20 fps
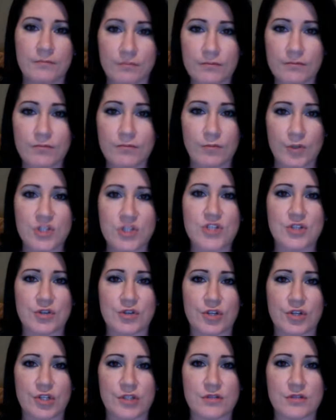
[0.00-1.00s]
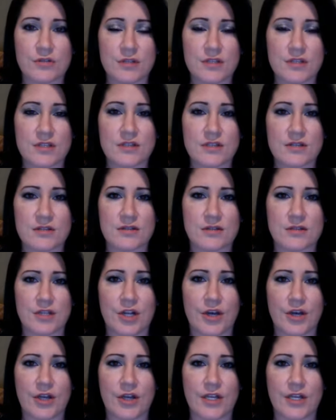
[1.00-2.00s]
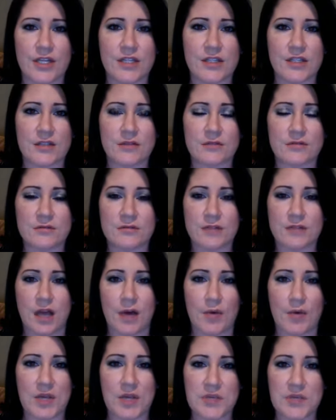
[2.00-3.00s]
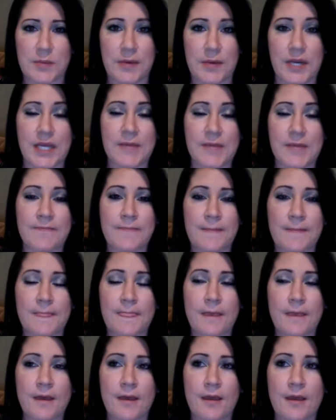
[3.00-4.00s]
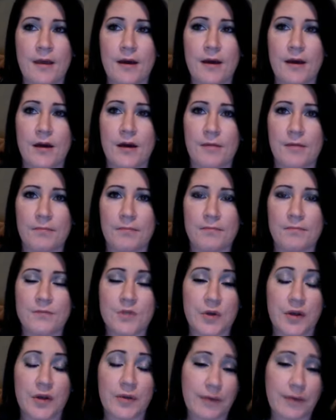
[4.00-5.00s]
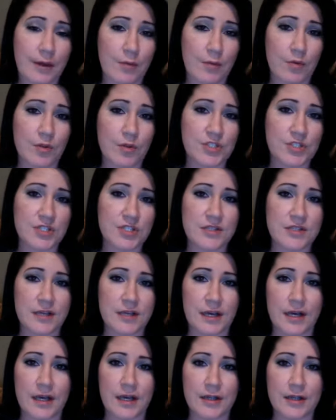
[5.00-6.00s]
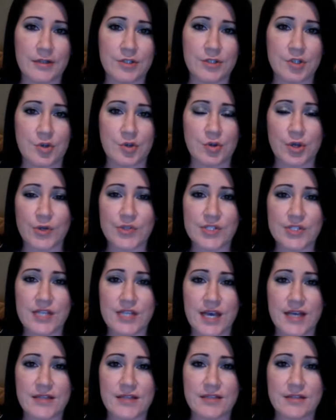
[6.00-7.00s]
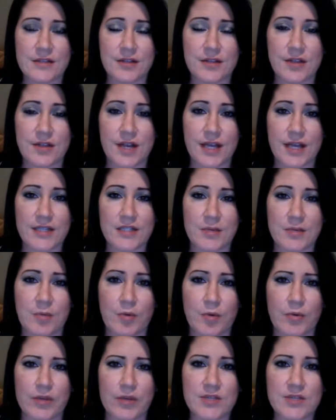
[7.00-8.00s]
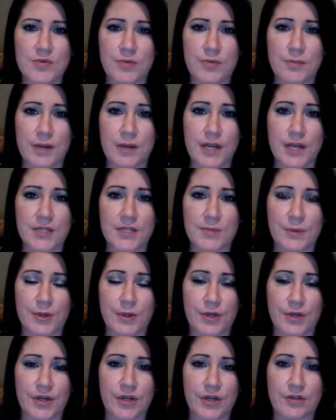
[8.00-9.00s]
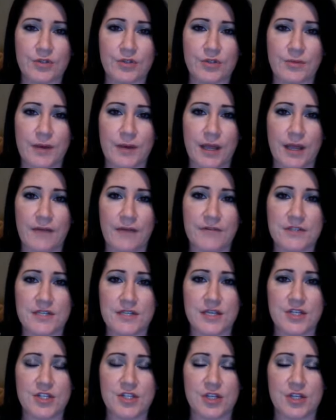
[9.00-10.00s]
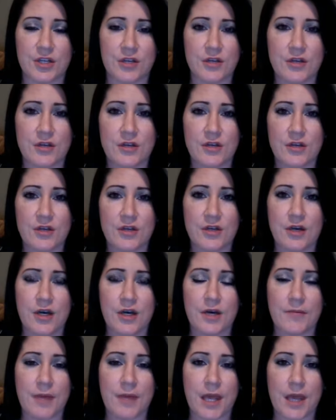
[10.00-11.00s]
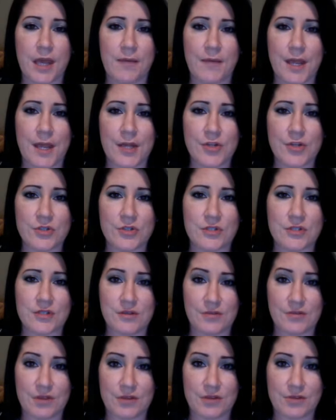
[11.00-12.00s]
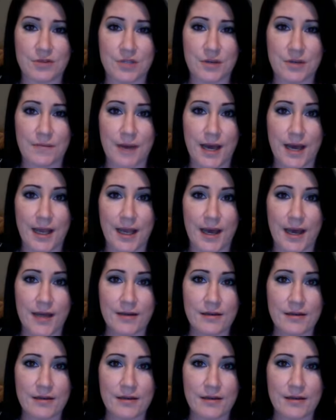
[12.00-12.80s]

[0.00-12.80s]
which is good because, I need to not waste my money. So anyway, we'll just do those tests in the next couple weeks. With my next period, I'll do my FSH and AMH and see what those come back at.